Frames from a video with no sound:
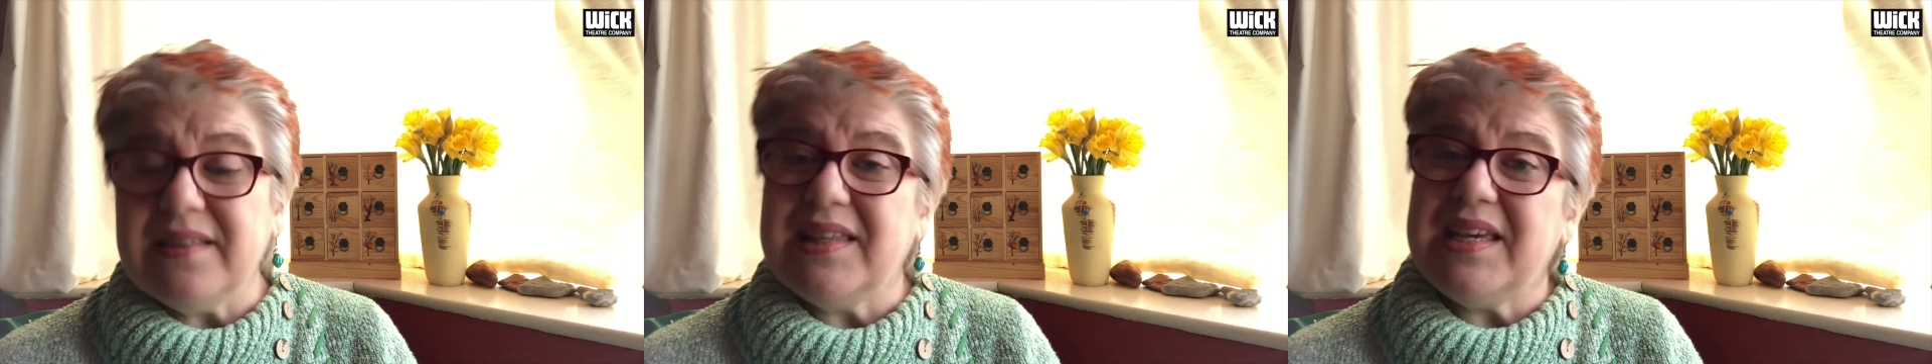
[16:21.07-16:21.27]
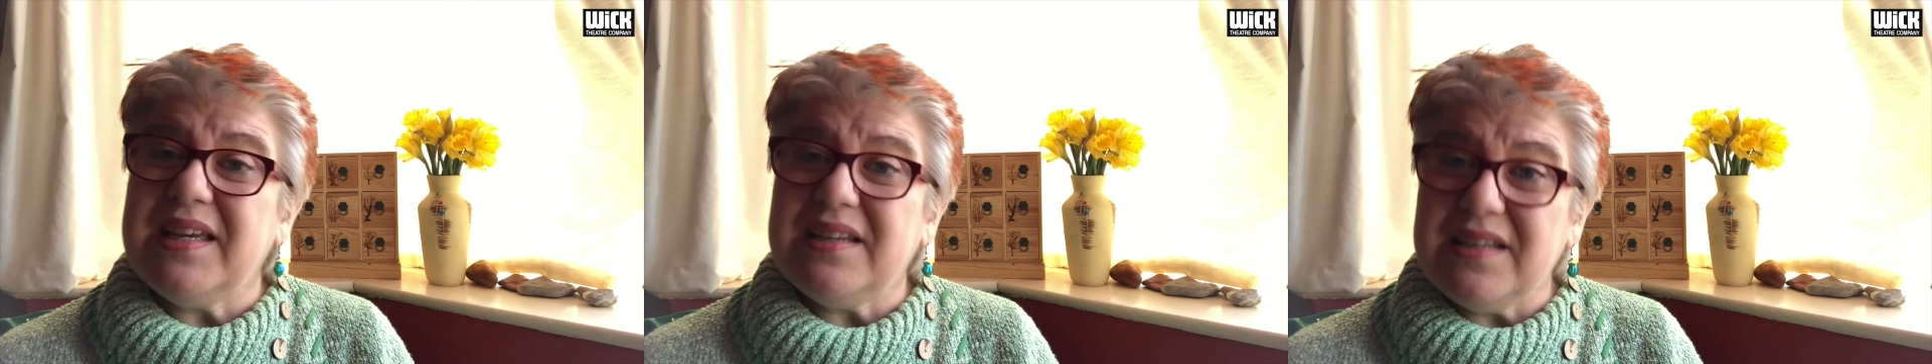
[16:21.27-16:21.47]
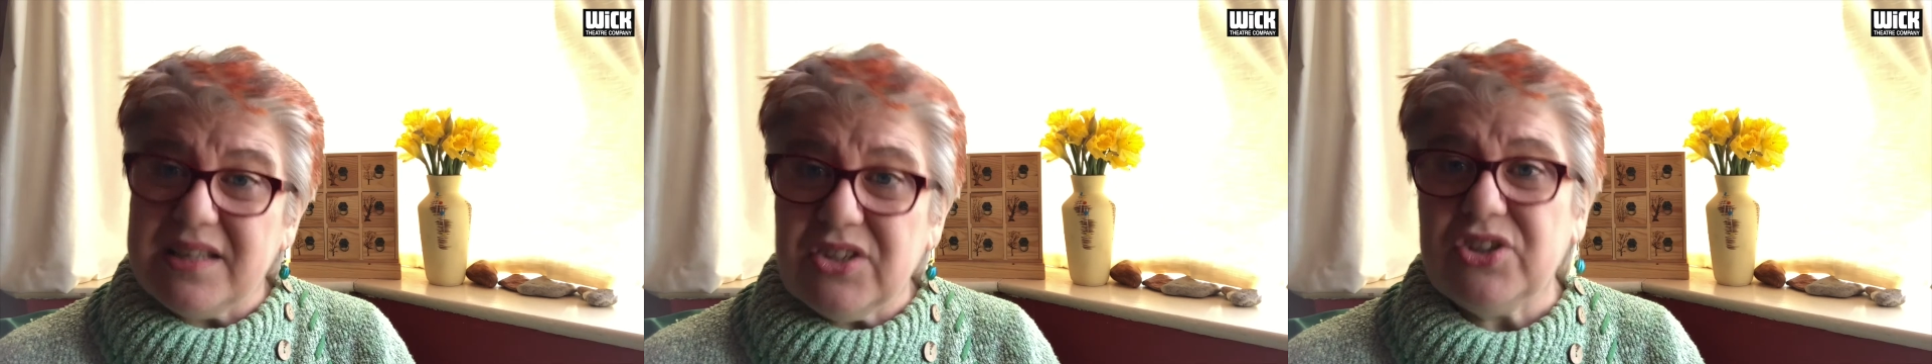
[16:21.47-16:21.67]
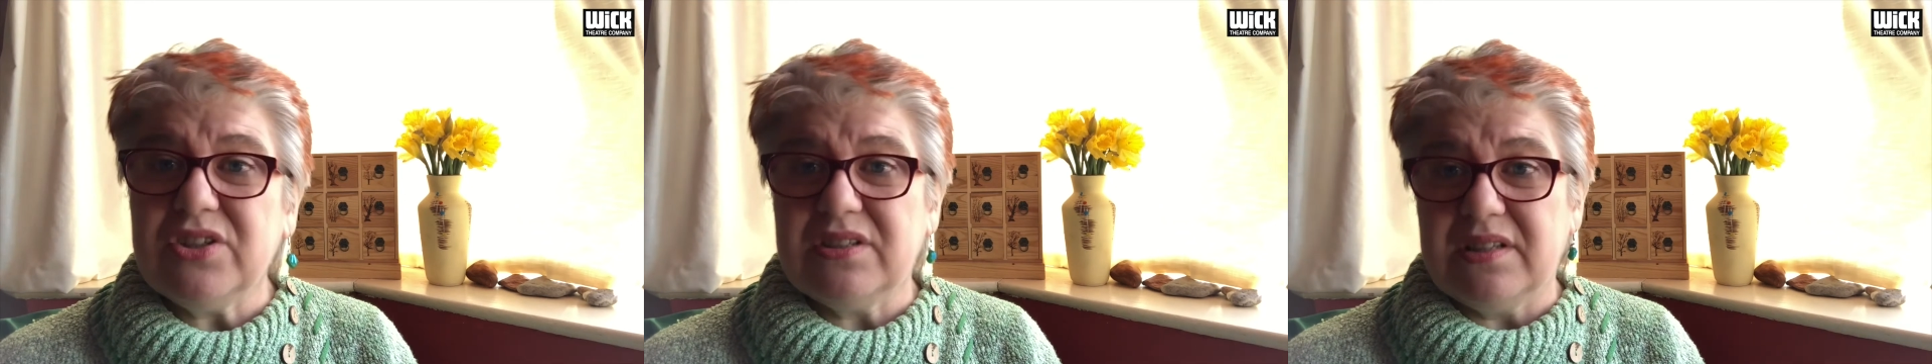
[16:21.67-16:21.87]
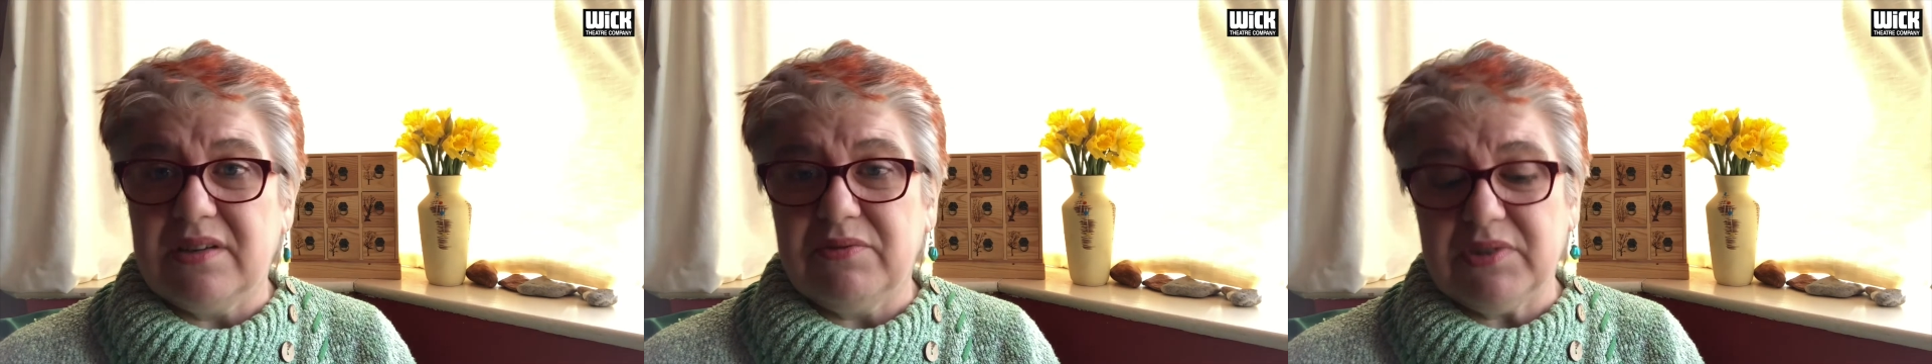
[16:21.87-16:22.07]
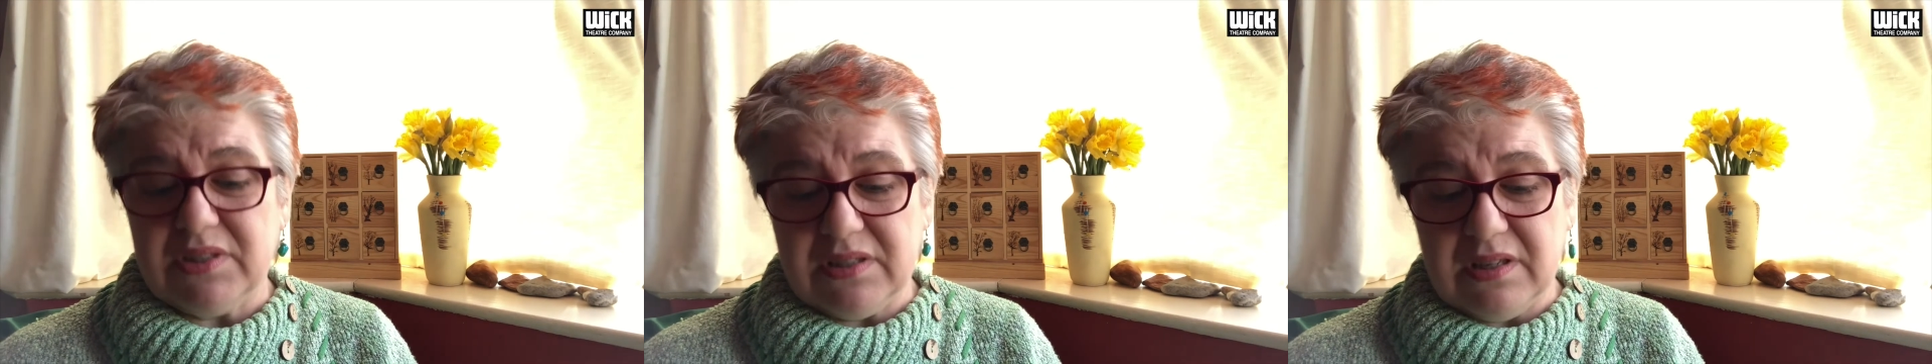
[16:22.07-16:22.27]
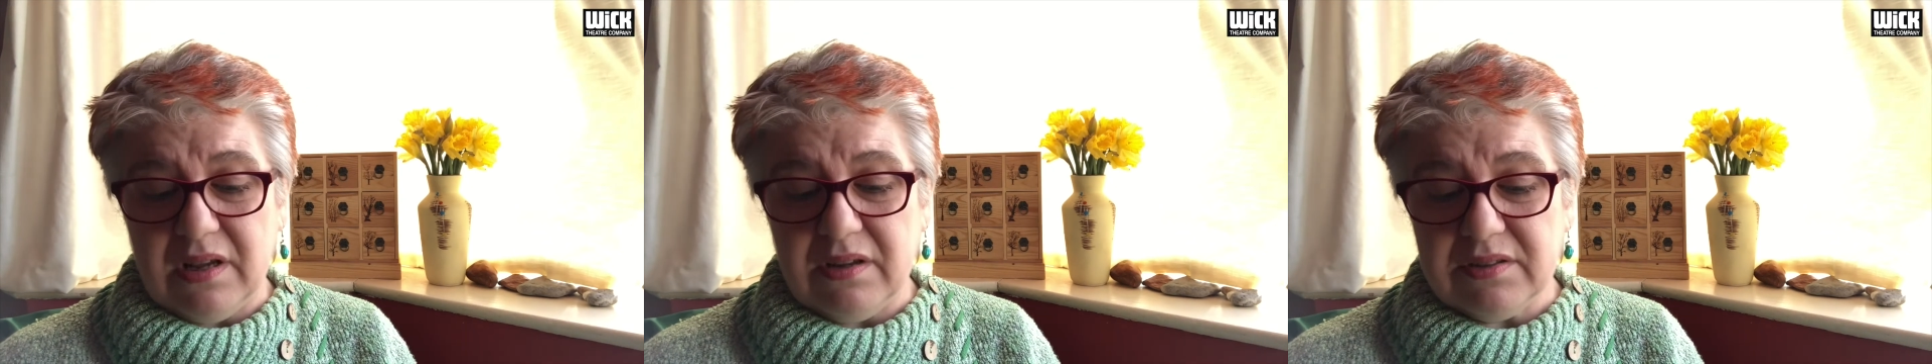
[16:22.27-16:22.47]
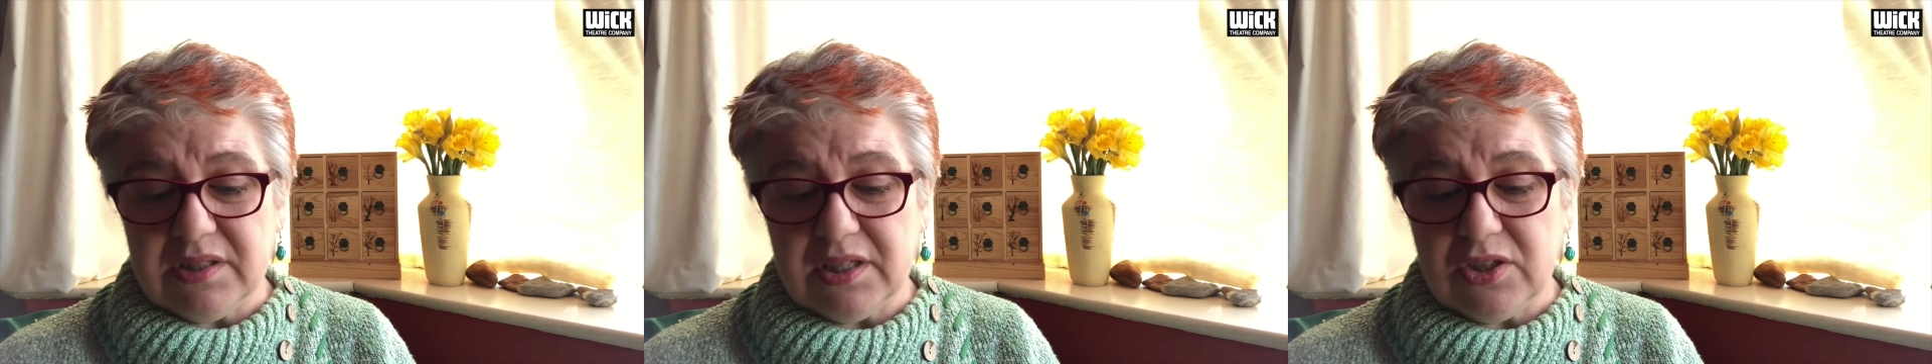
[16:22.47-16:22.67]
the initiative and
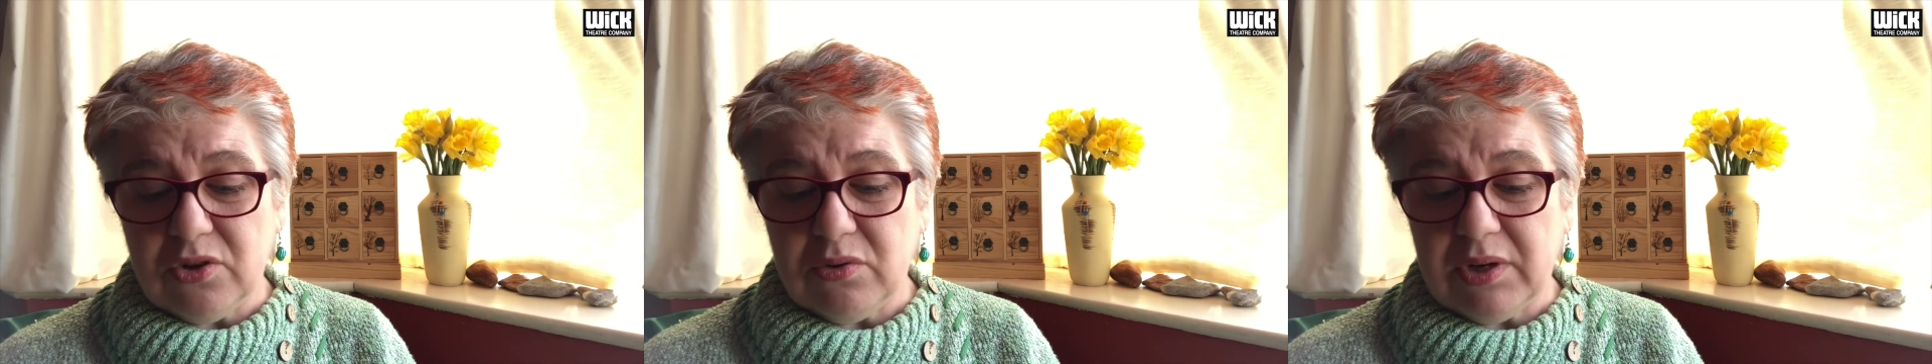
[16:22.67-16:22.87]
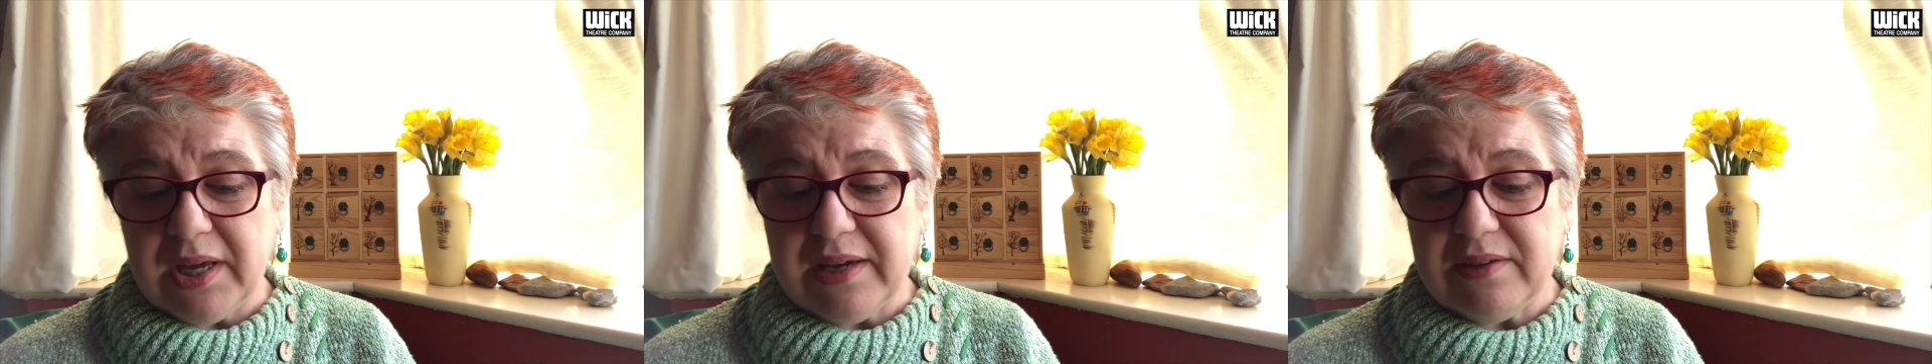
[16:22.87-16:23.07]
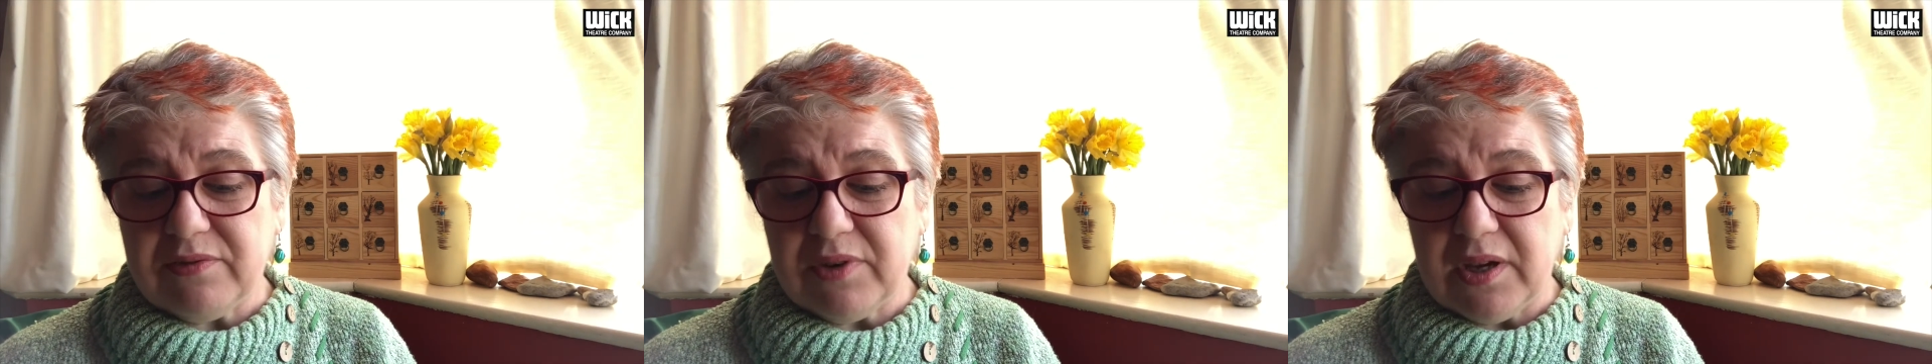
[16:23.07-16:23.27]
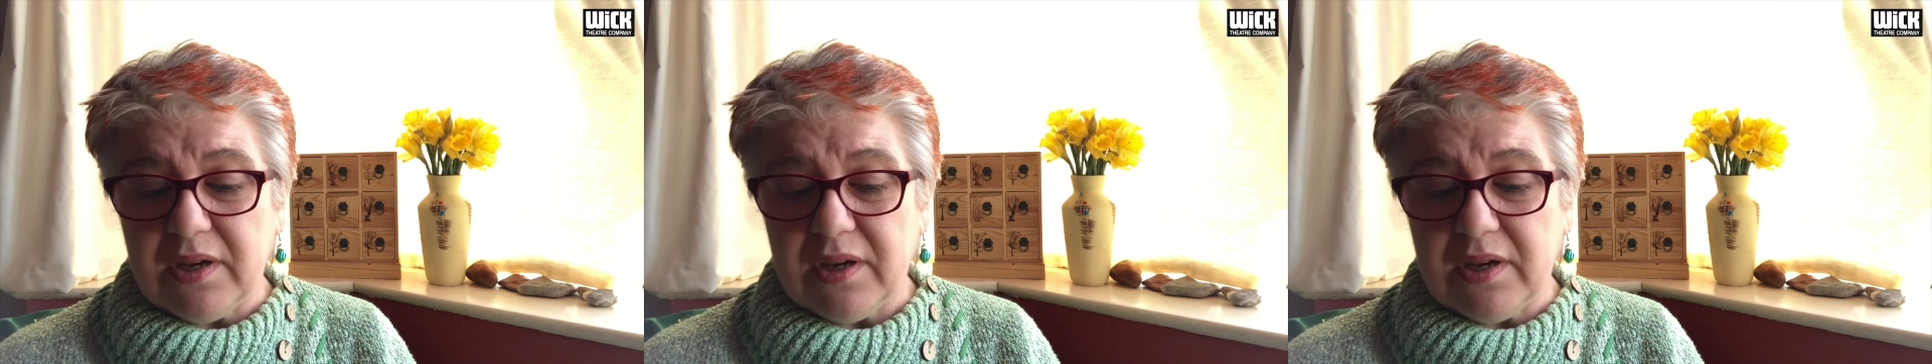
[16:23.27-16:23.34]
starting your life